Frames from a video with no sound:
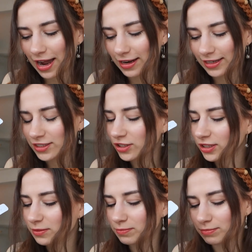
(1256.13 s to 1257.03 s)
this
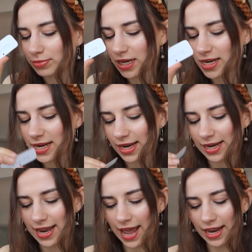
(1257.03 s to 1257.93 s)
could be
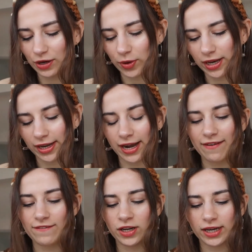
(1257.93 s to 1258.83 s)
in any way like i
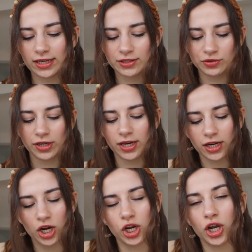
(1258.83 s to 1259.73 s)
feel like in this
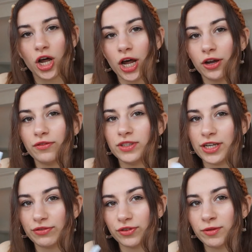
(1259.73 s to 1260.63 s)
reading a lot of
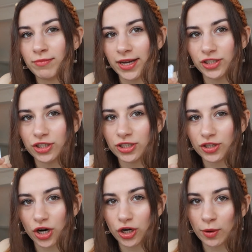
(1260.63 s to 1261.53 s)
different messages
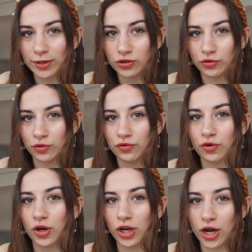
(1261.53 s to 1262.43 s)
are coming true
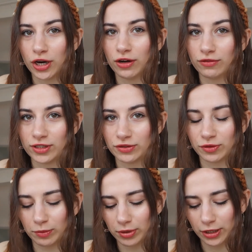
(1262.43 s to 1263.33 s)
for a lot of
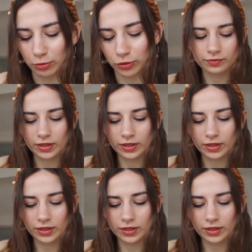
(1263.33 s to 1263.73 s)
different people